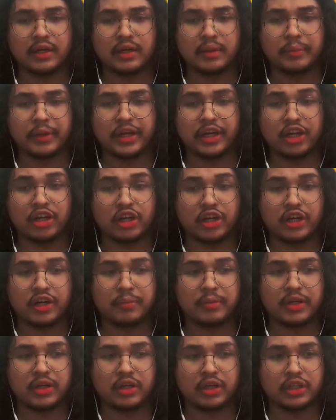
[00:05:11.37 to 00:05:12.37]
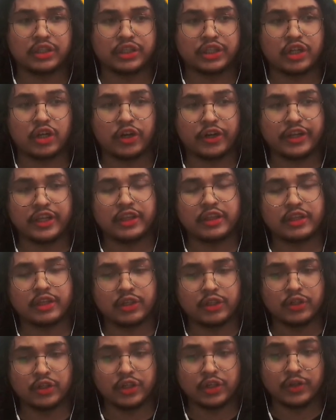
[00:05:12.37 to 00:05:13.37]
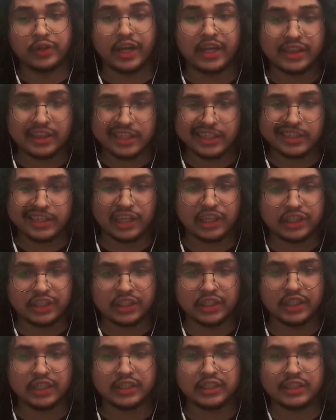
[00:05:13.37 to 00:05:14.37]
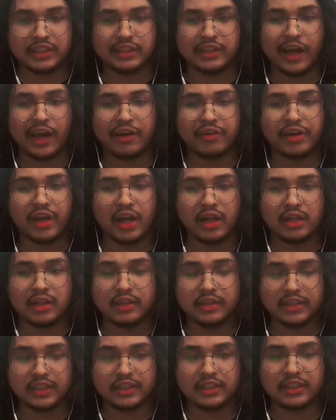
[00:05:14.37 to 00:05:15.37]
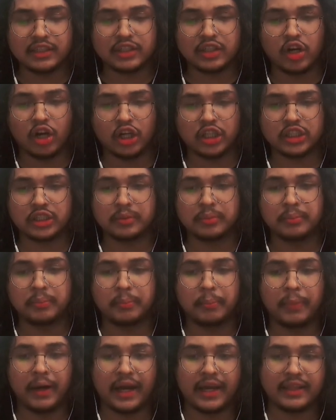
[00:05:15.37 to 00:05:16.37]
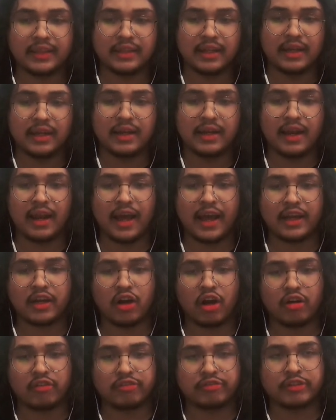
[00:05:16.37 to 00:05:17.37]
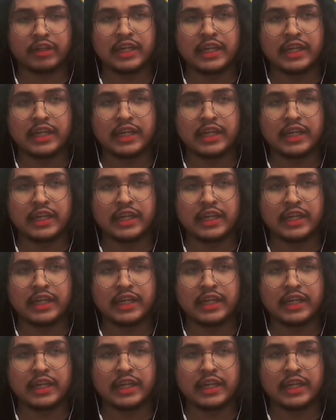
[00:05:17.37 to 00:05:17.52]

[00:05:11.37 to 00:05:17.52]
may occur because, according to the United Nations, diarrhea illness caused by the lack of